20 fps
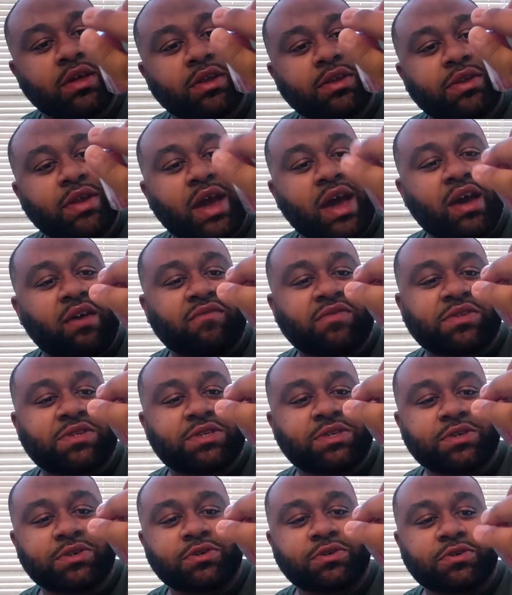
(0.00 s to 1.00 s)
Dives
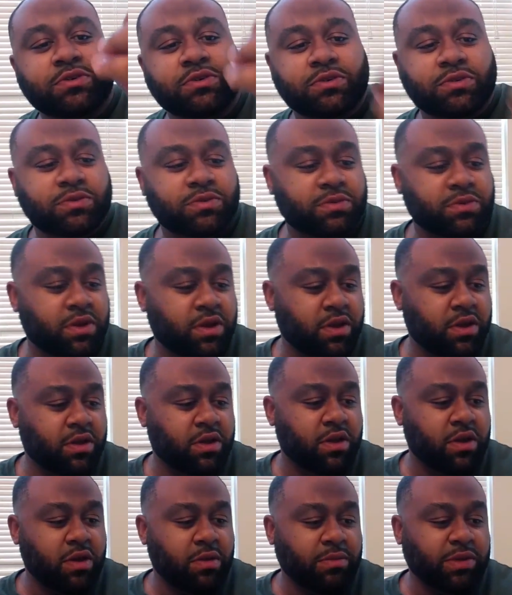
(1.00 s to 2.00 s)
to
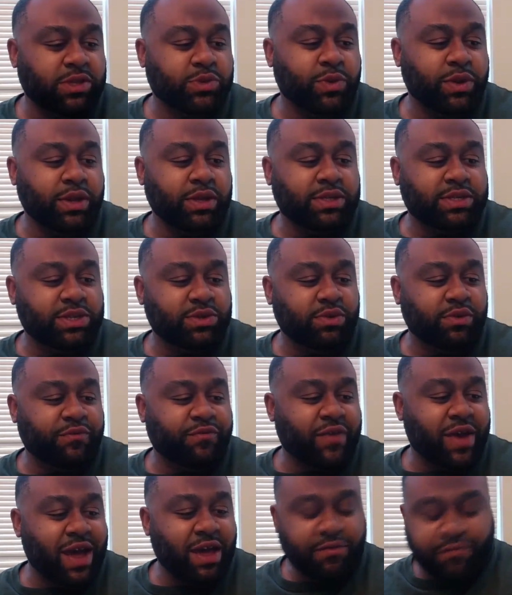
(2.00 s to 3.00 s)
between two and
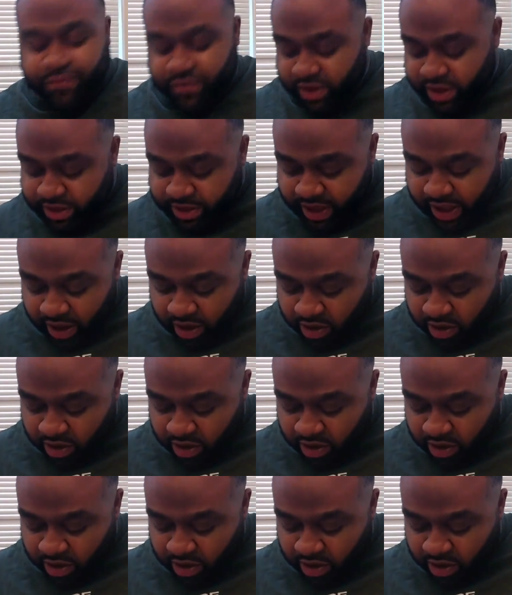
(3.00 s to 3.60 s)
five feet. That